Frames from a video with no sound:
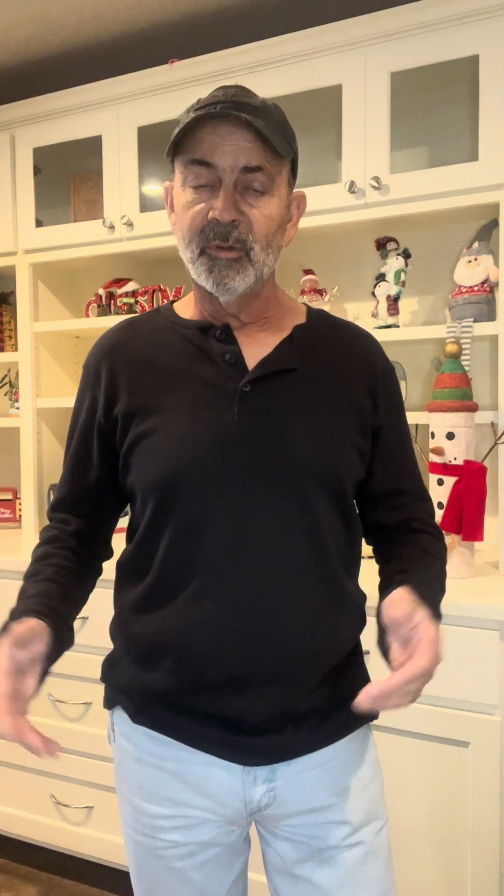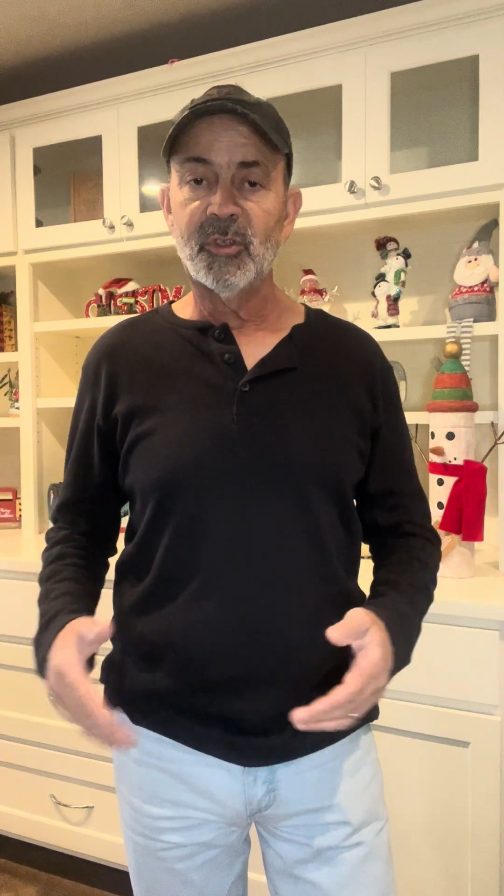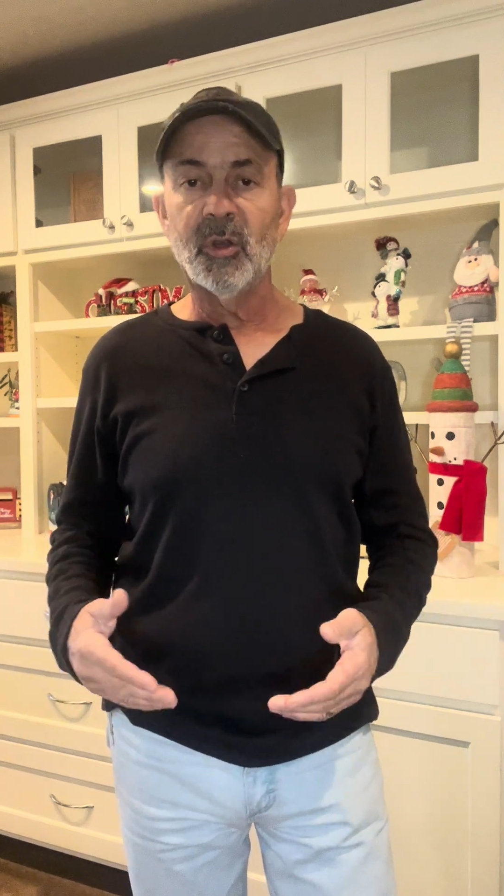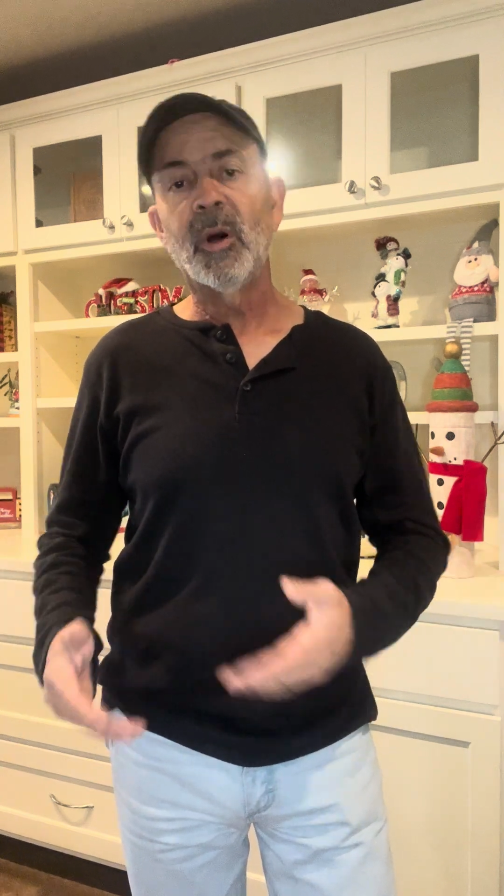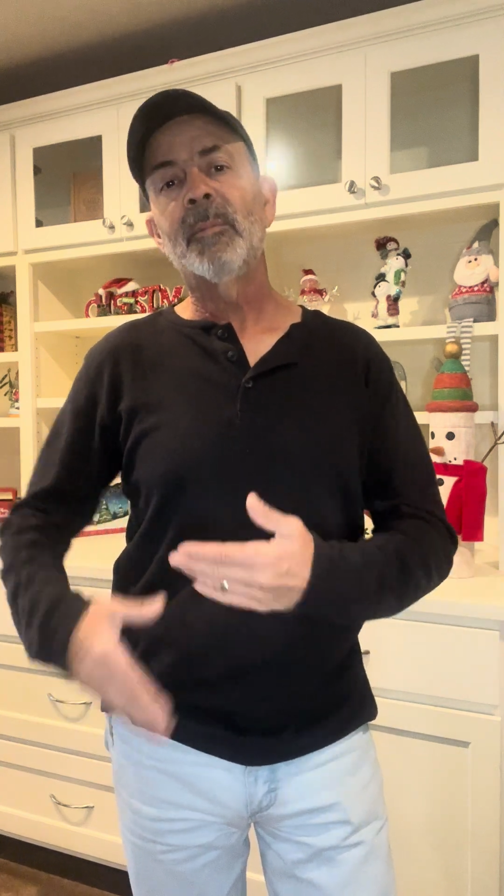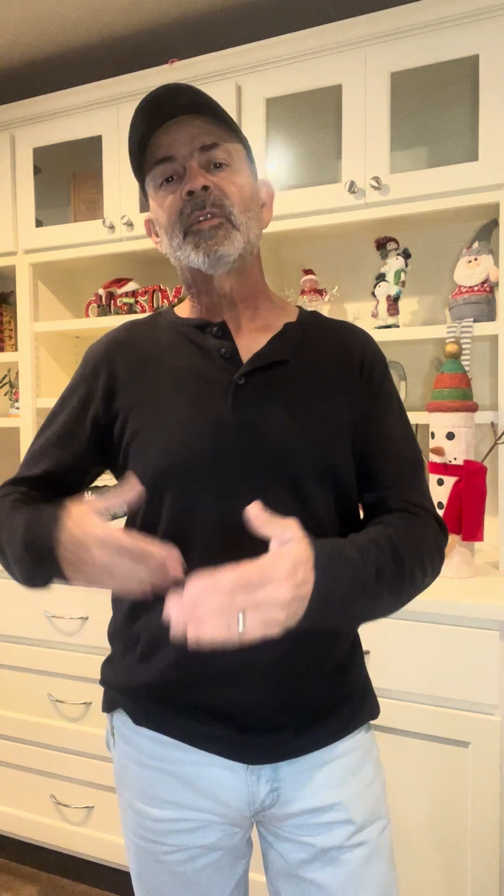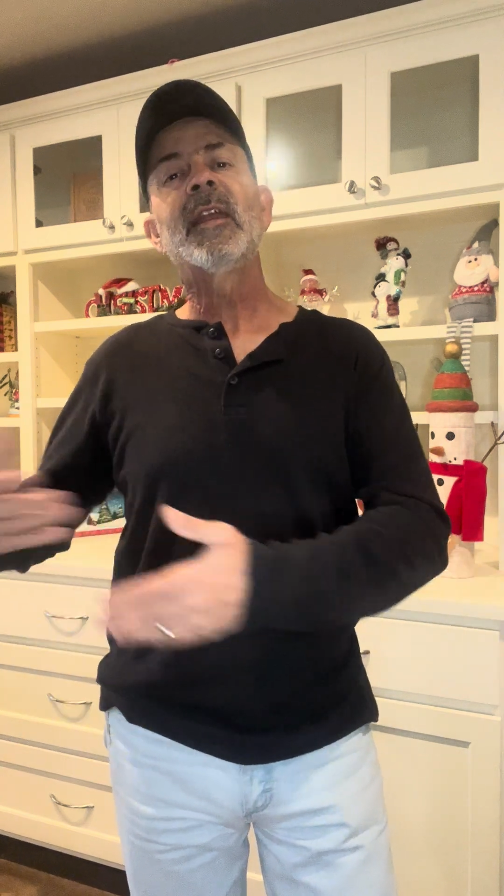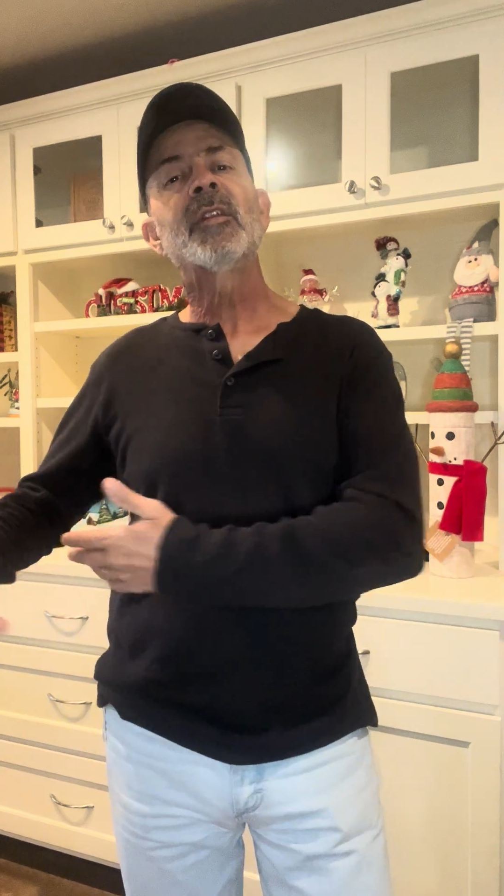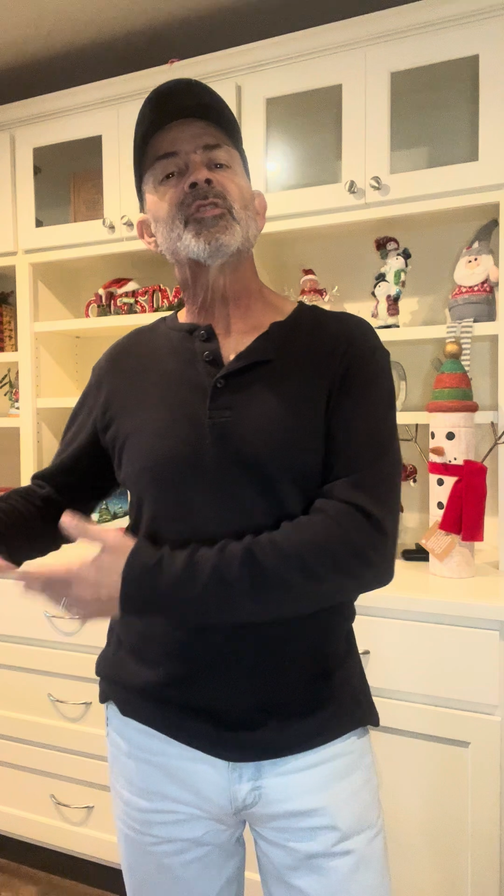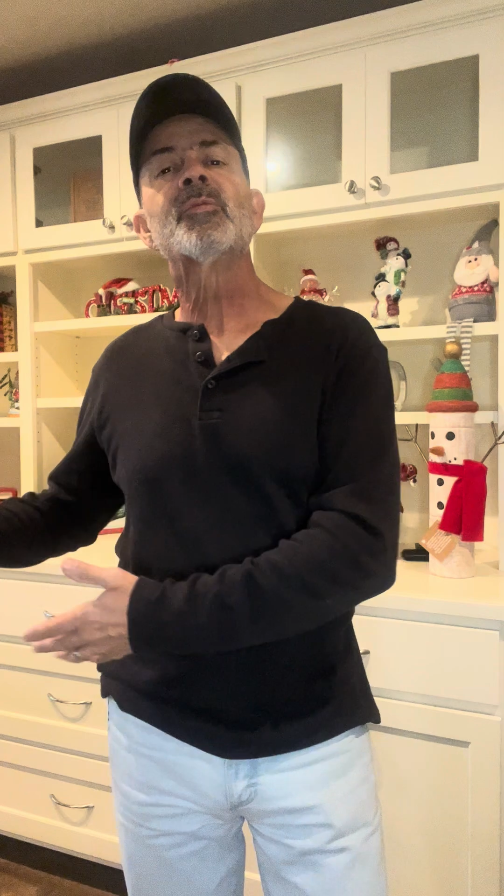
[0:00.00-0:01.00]
So I'm
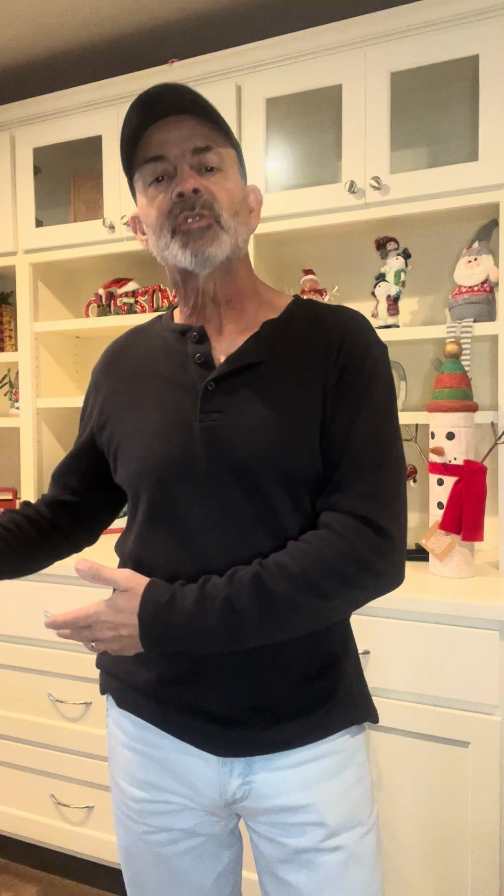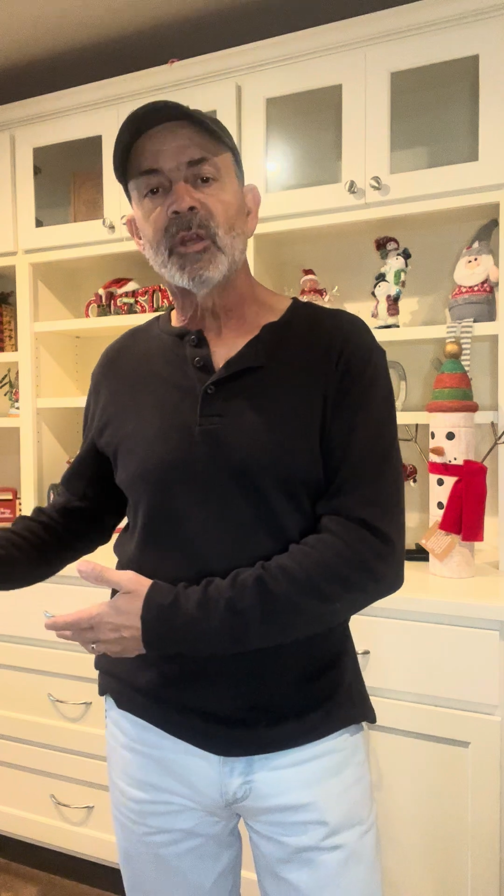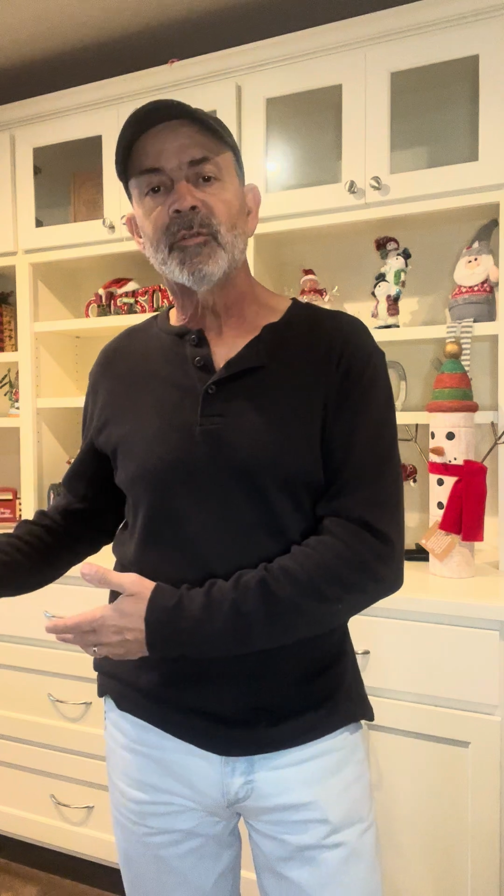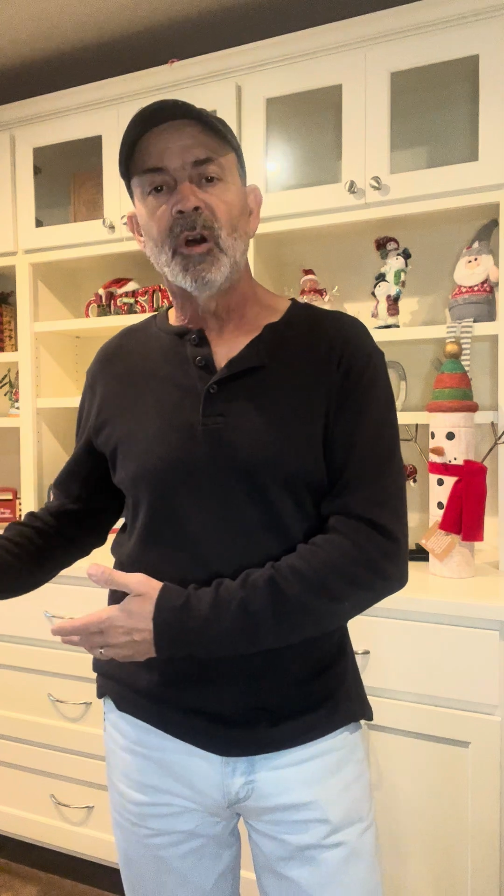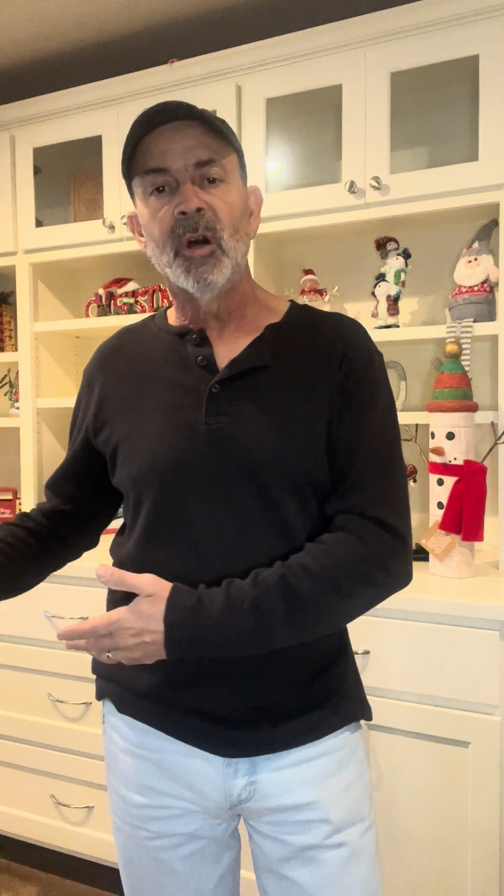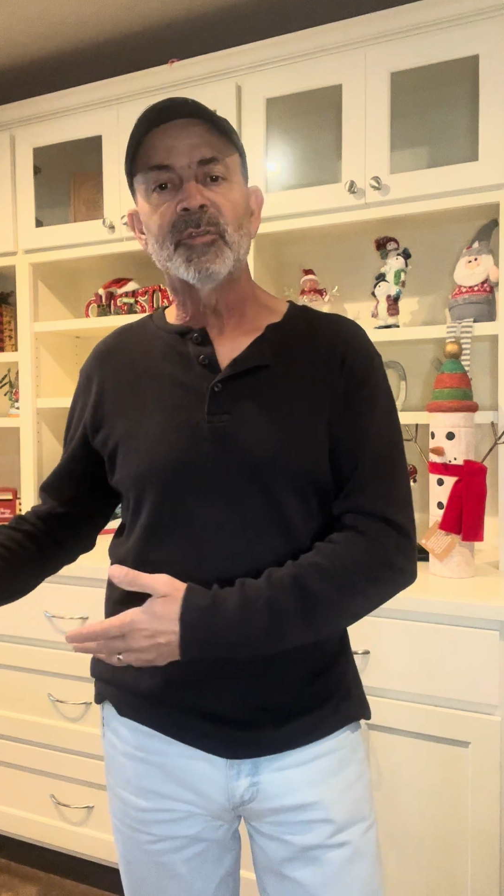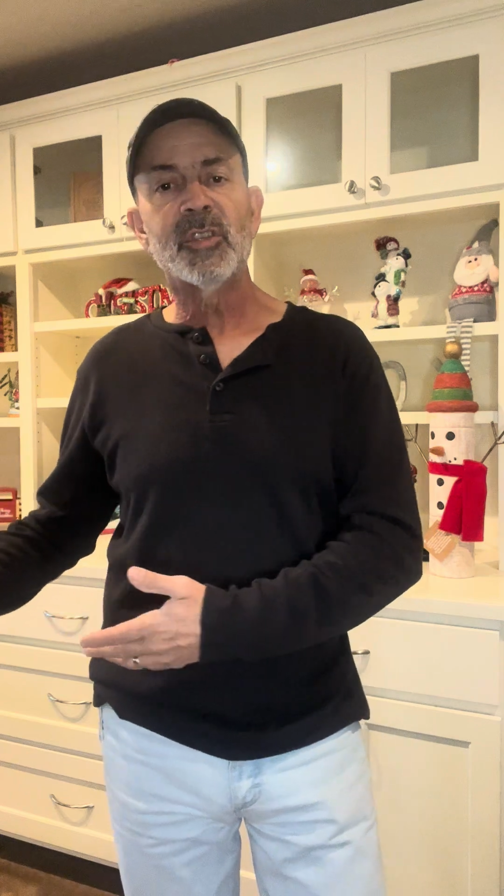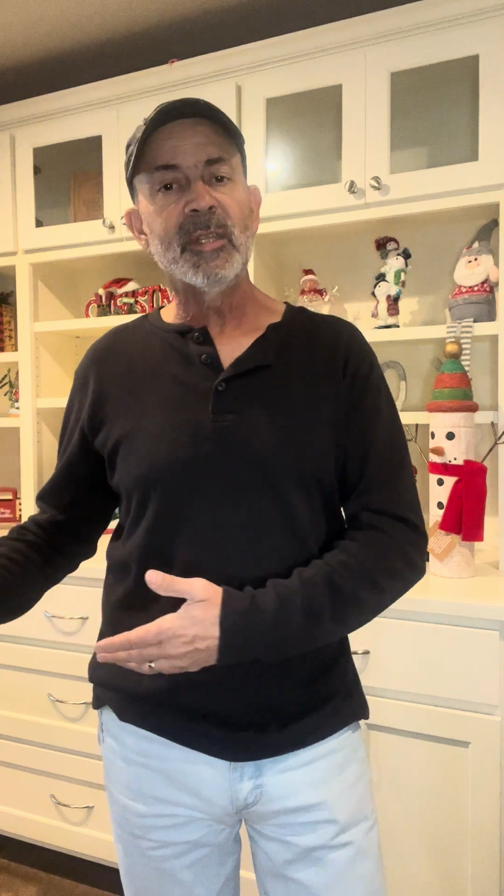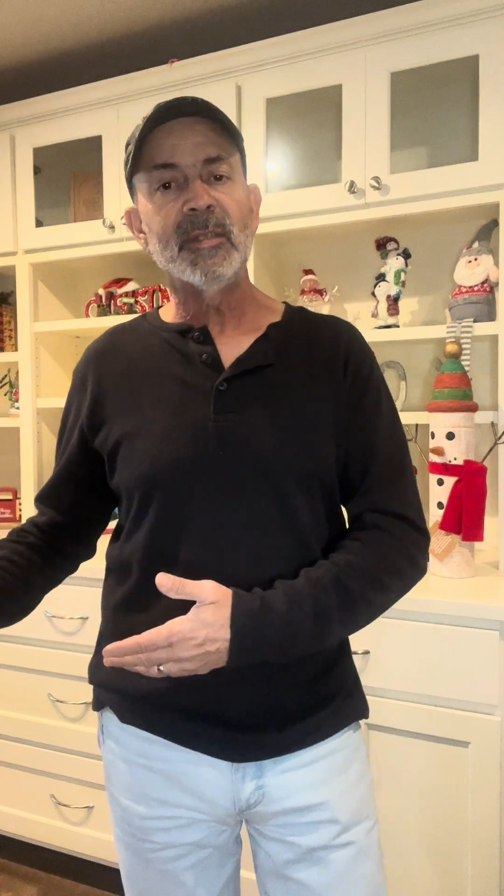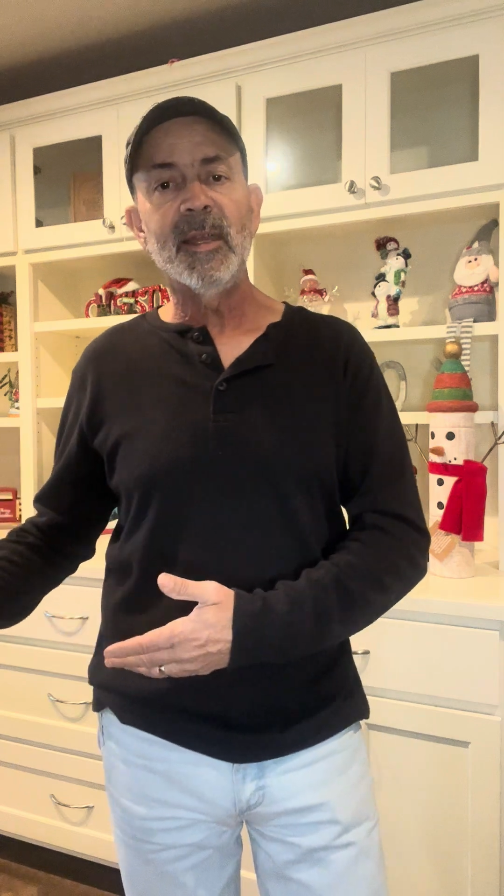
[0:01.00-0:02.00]
taking some stuff to
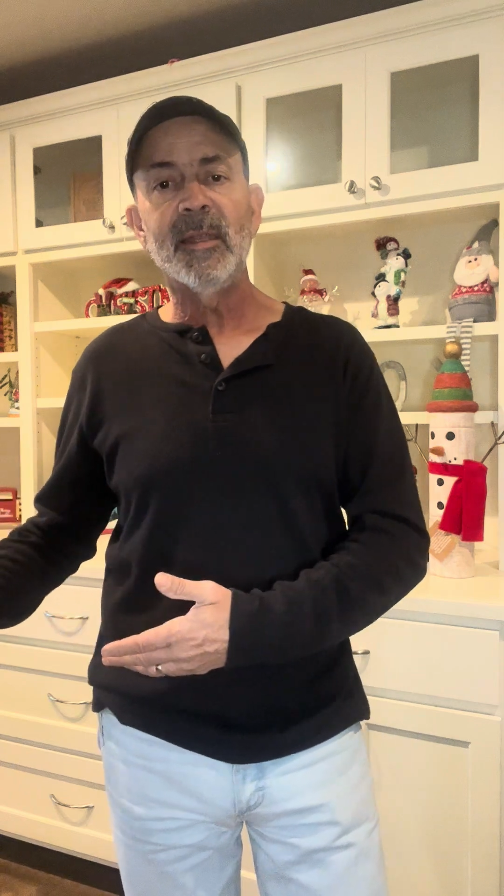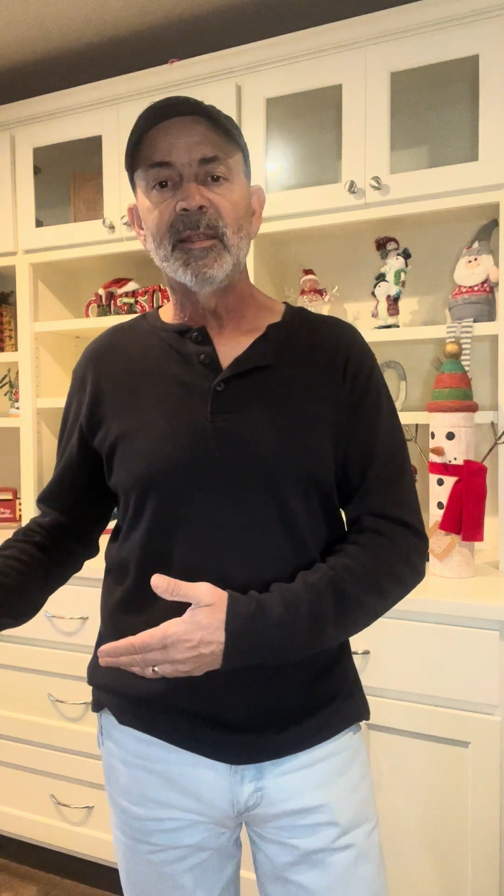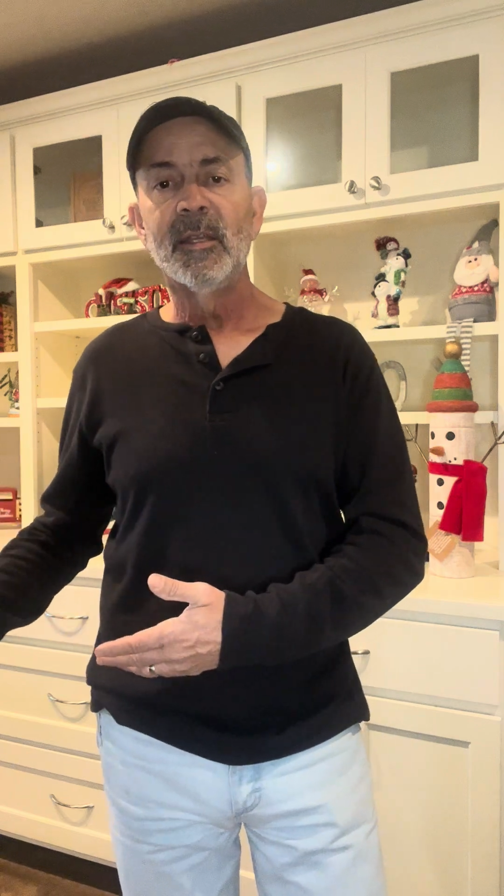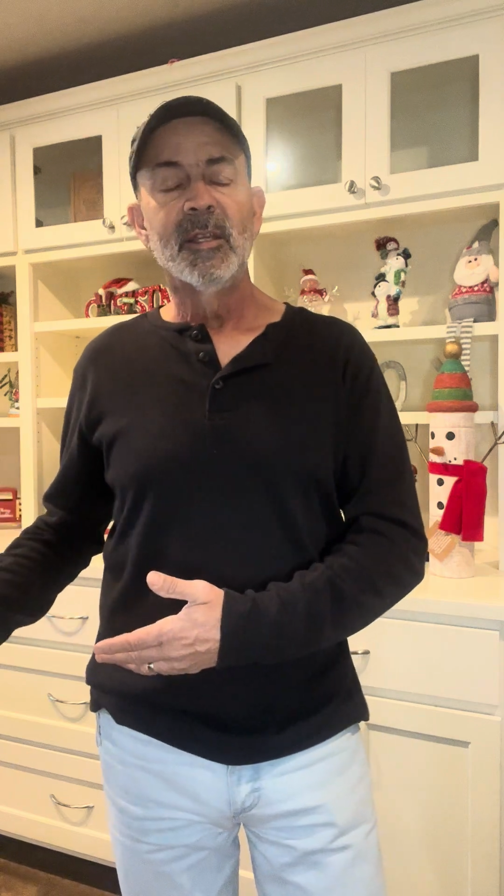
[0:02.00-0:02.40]
offset that.